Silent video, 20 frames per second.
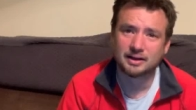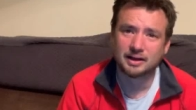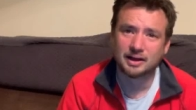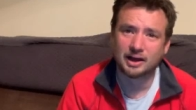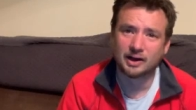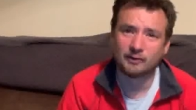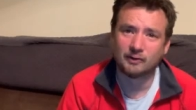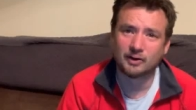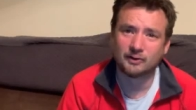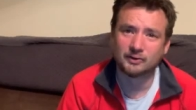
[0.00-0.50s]

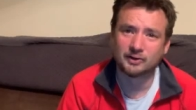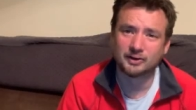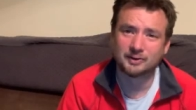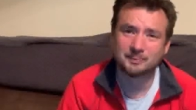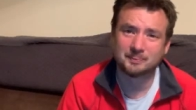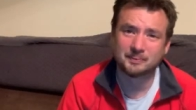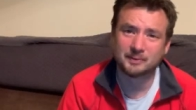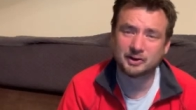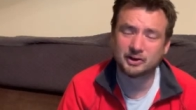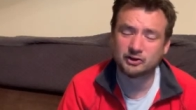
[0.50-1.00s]
However,
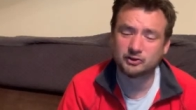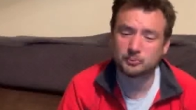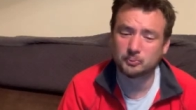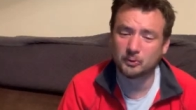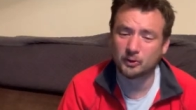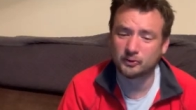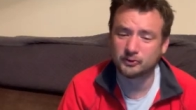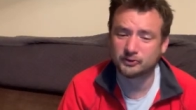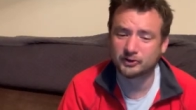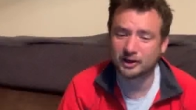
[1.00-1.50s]
these
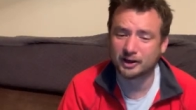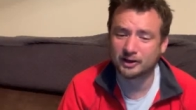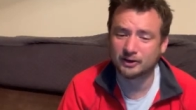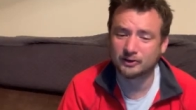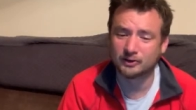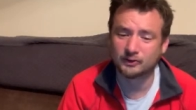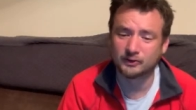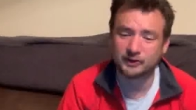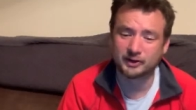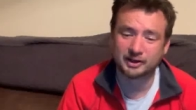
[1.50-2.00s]
broke
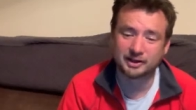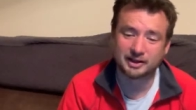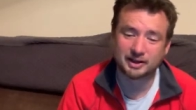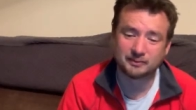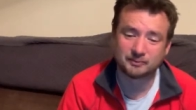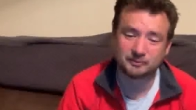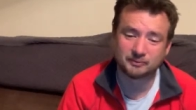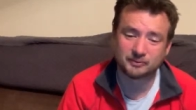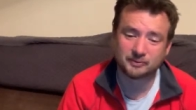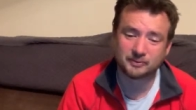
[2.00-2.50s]
down on the
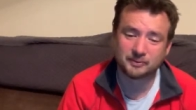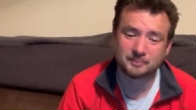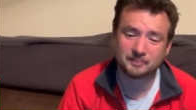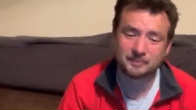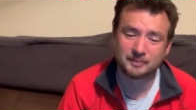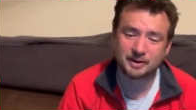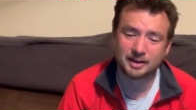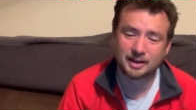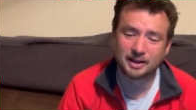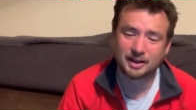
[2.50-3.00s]
eleventh,
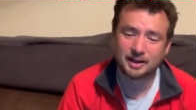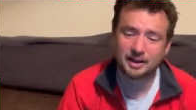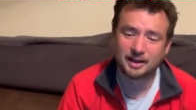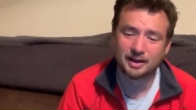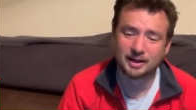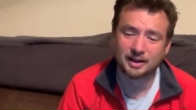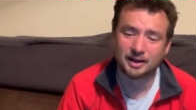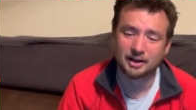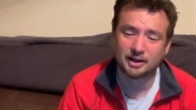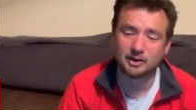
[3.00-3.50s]

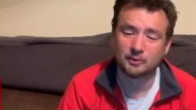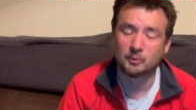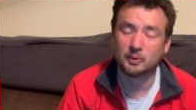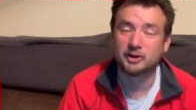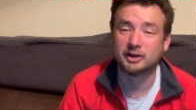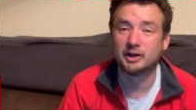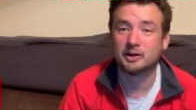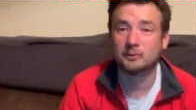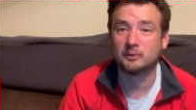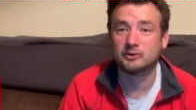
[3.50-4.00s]
uh,
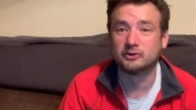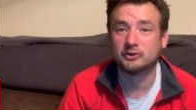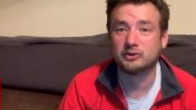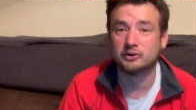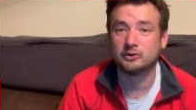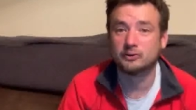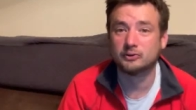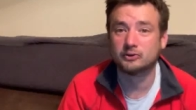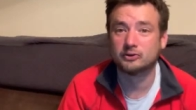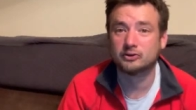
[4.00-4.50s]
when there was
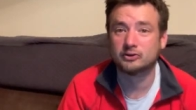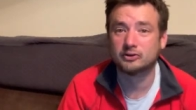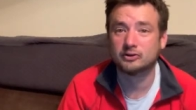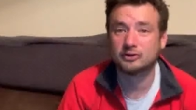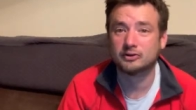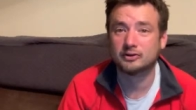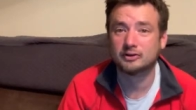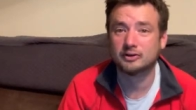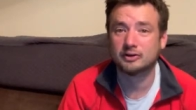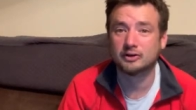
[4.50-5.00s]
news
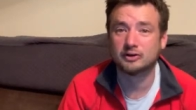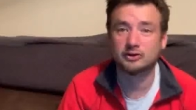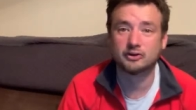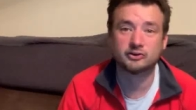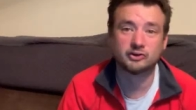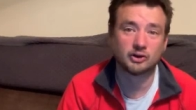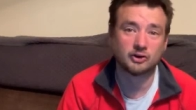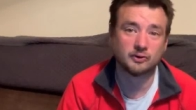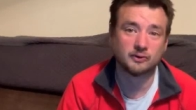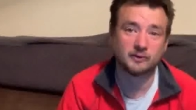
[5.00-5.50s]
that the
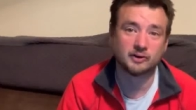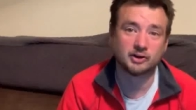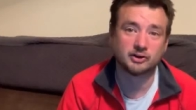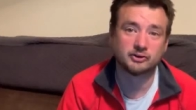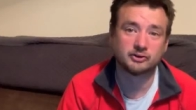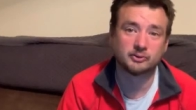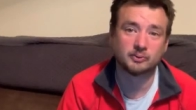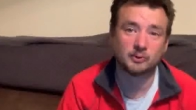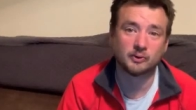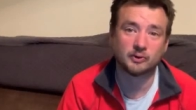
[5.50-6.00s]

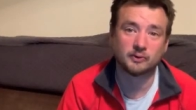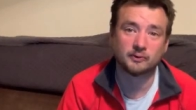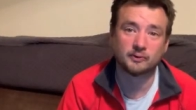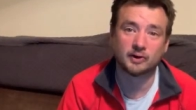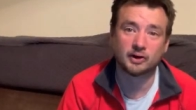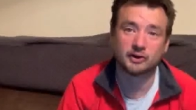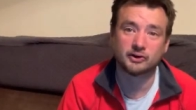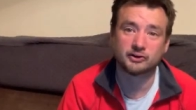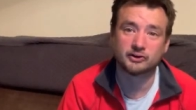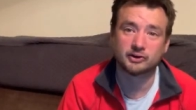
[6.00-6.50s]
Soviets were
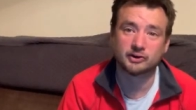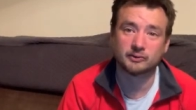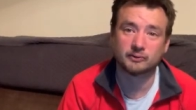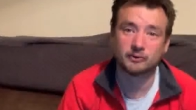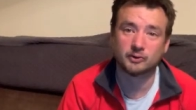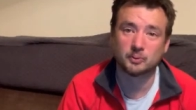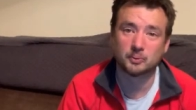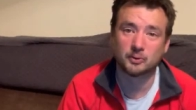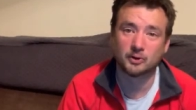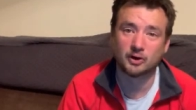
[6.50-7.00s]
advancing
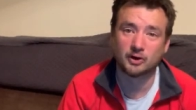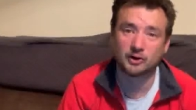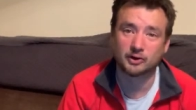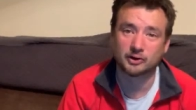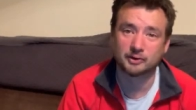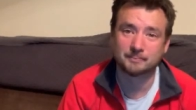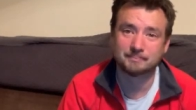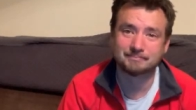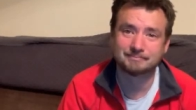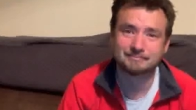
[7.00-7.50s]
through Praga.